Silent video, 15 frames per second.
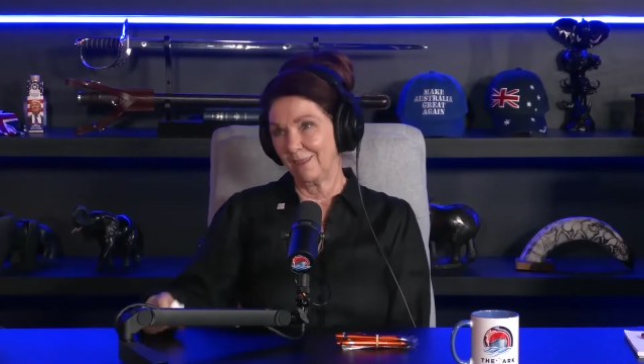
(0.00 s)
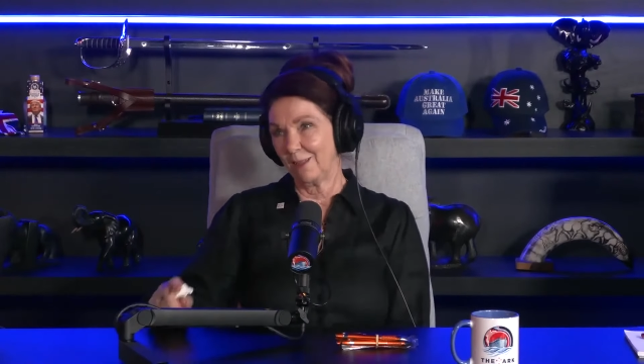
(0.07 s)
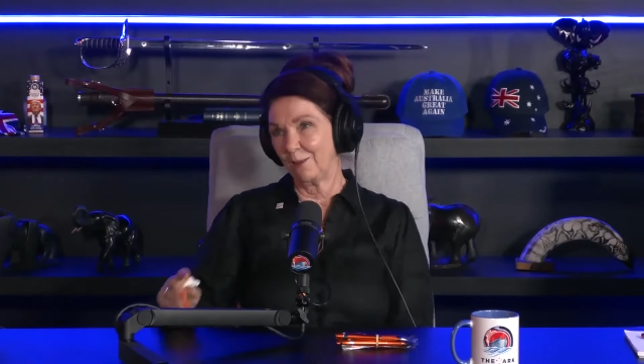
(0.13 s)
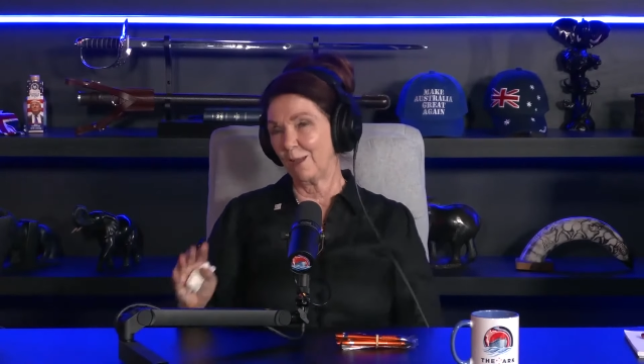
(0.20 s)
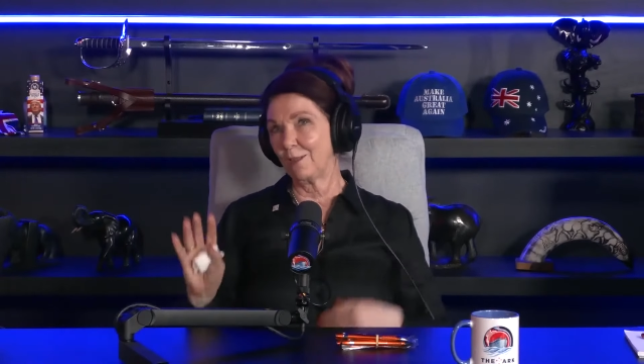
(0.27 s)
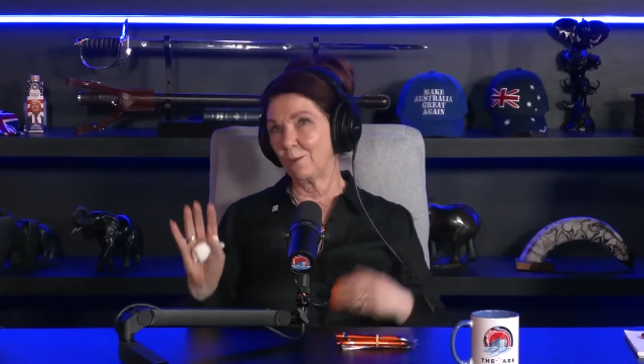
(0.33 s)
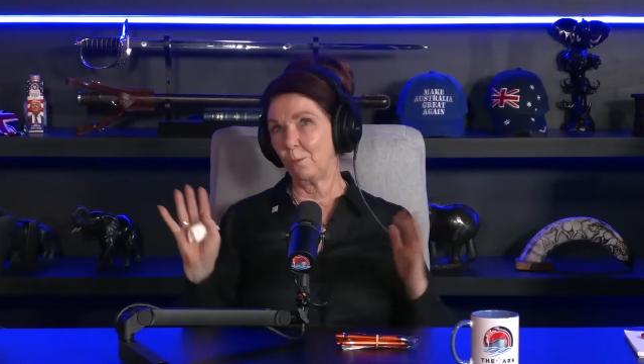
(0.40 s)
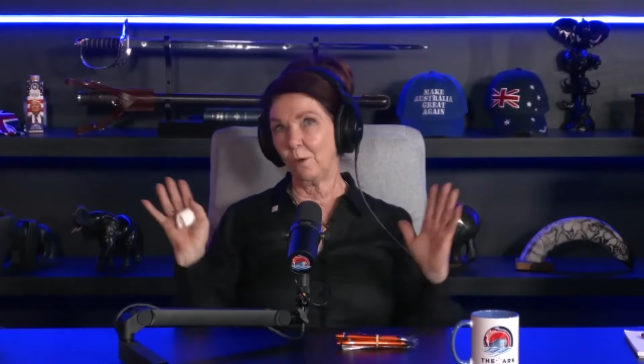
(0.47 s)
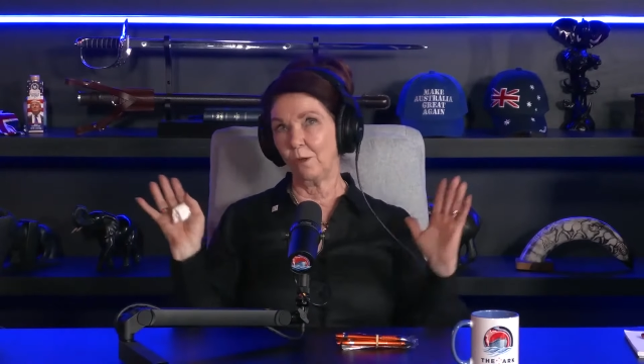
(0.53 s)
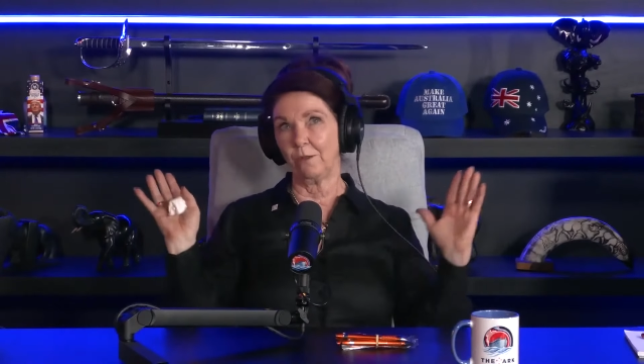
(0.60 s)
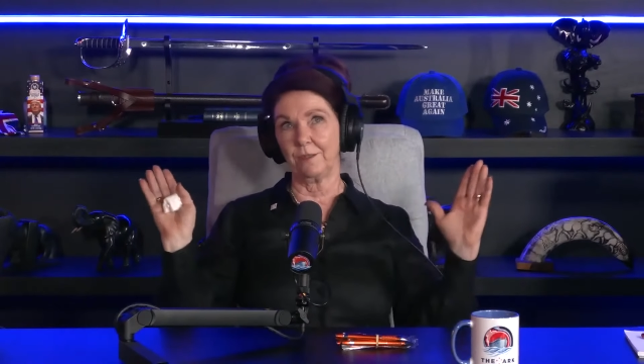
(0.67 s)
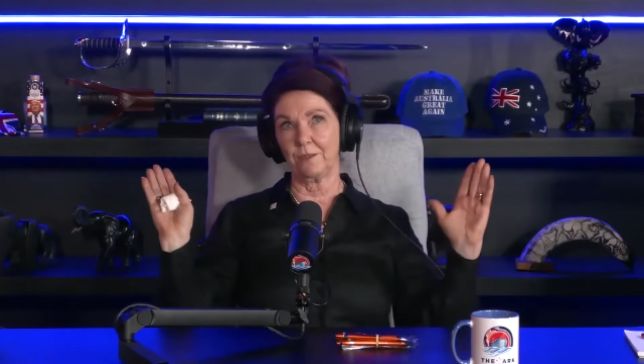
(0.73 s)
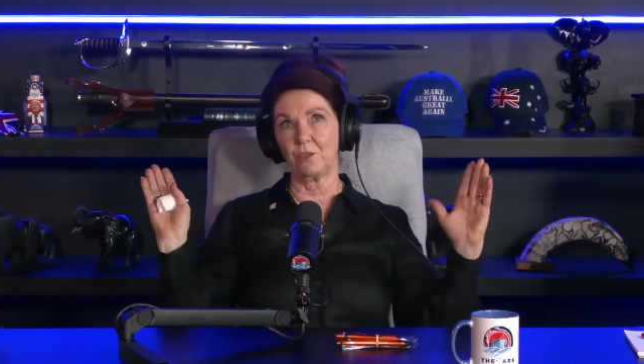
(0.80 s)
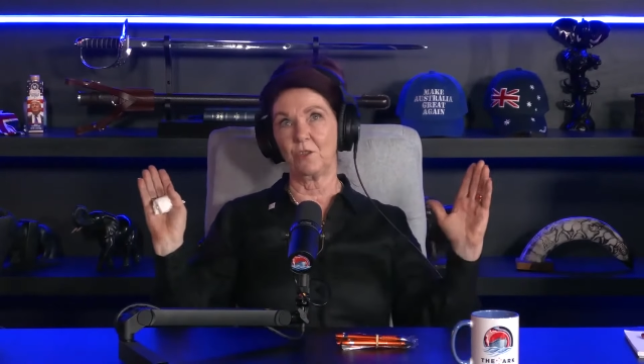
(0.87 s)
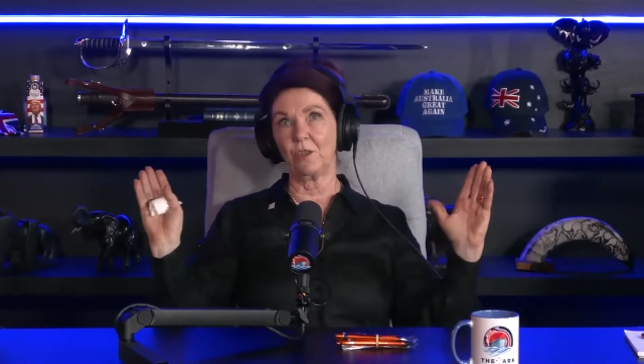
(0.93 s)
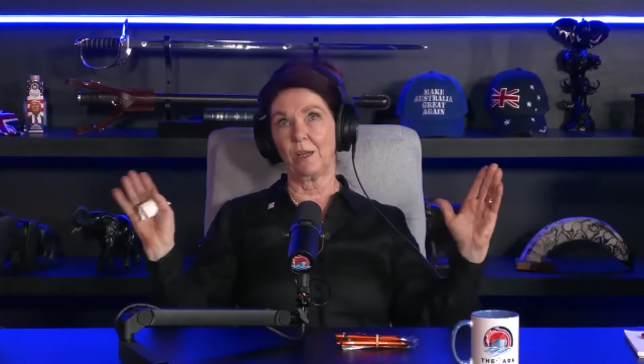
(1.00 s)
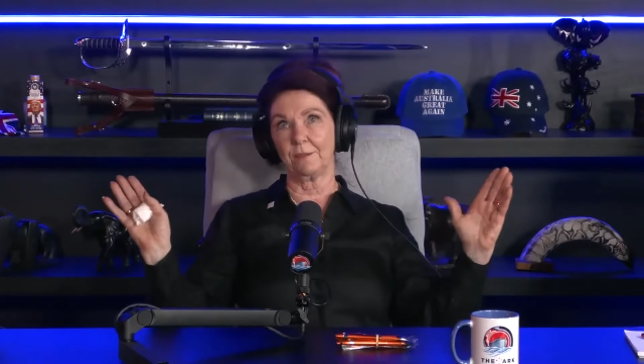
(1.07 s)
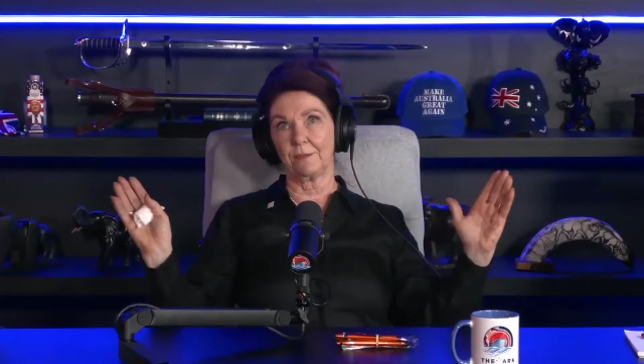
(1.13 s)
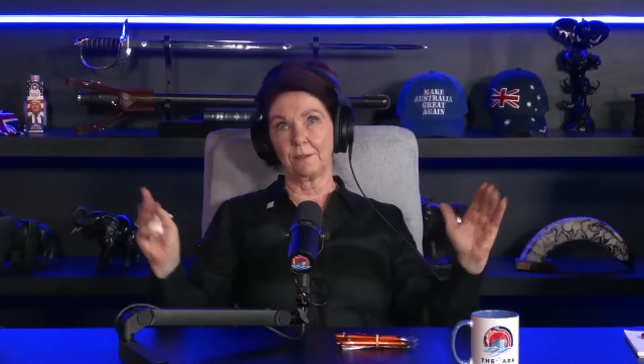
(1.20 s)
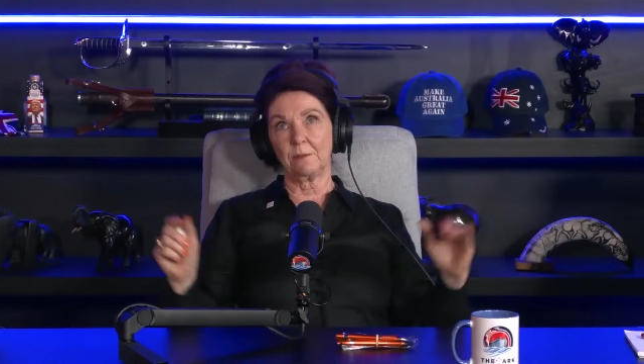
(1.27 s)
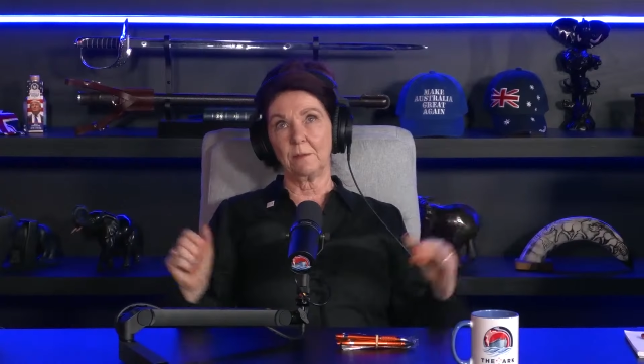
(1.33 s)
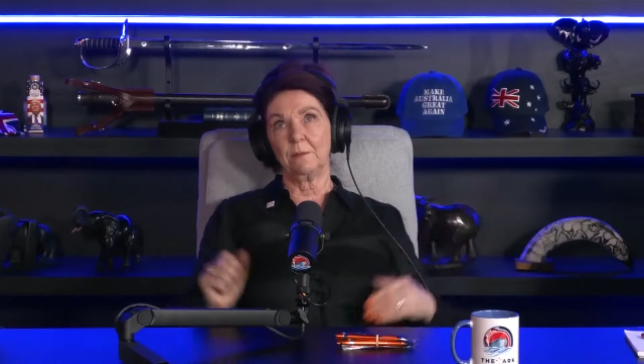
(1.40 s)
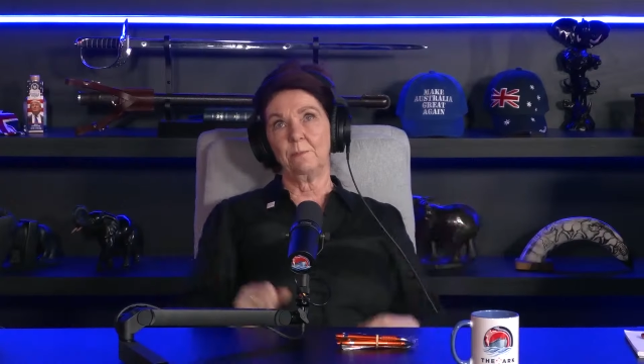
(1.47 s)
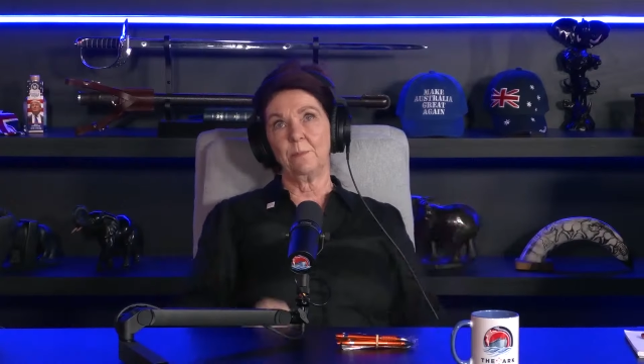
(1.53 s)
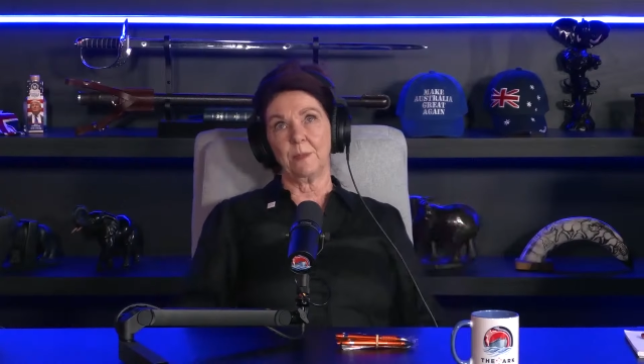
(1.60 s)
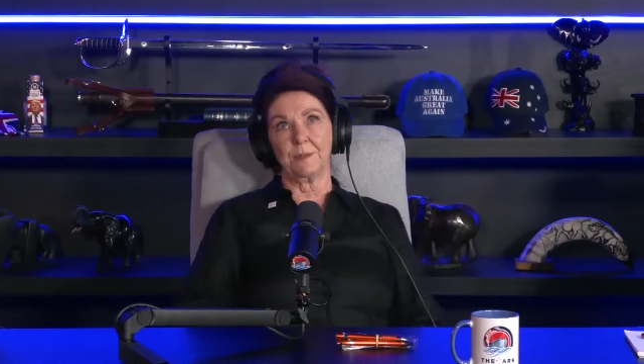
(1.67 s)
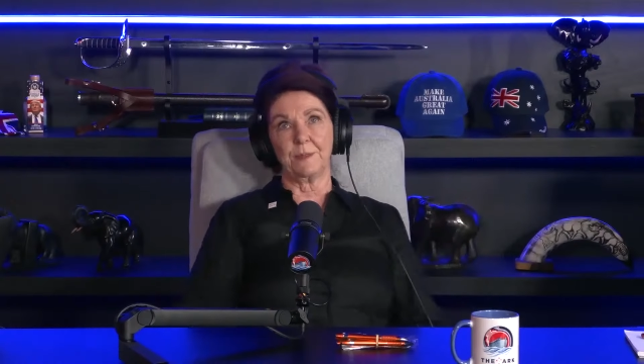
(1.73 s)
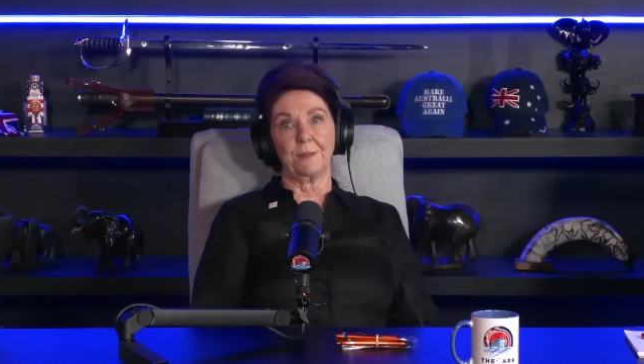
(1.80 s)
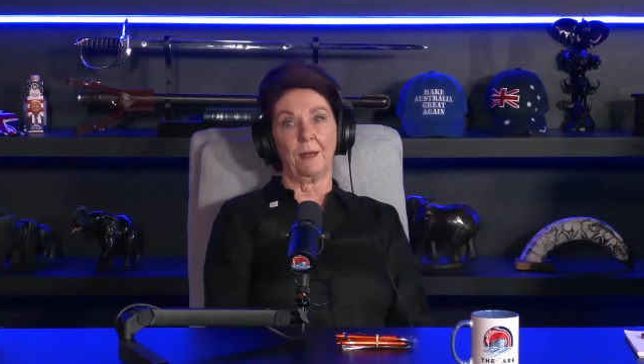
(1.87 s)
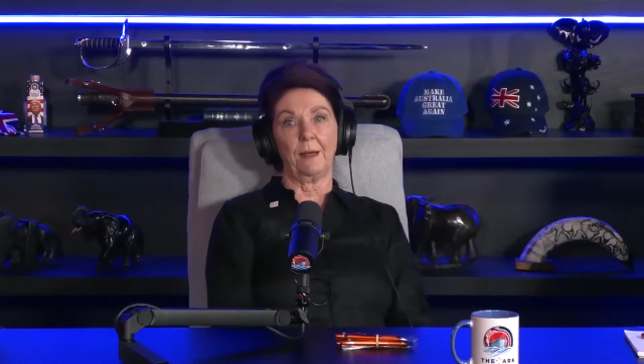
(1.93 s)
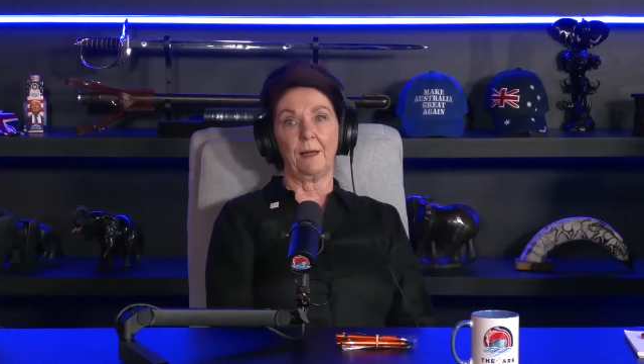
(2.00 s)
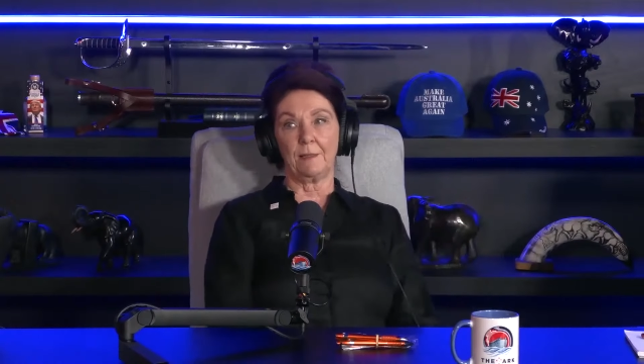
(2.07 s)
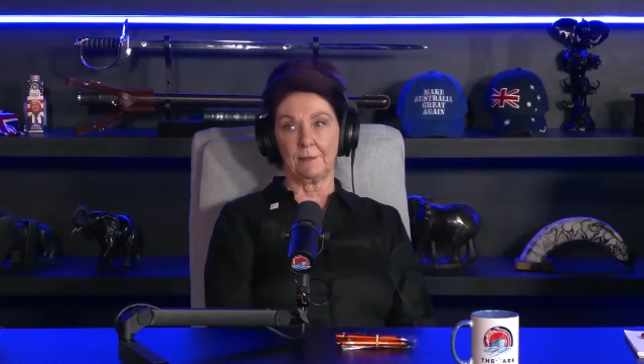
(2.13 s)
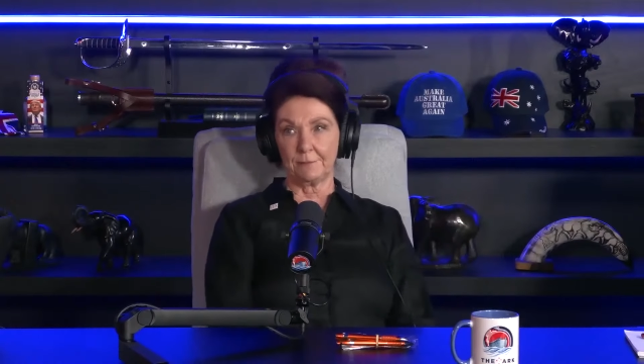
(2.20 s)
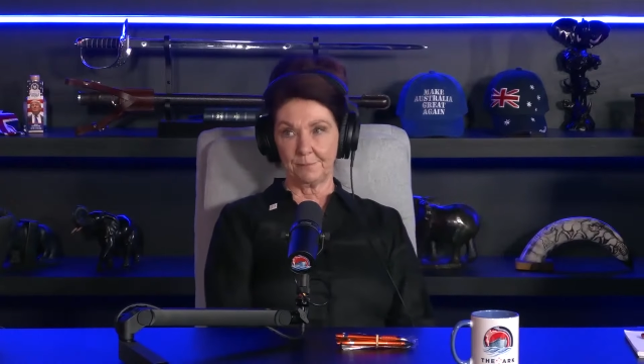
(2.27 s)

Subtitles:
This world is just bizarre.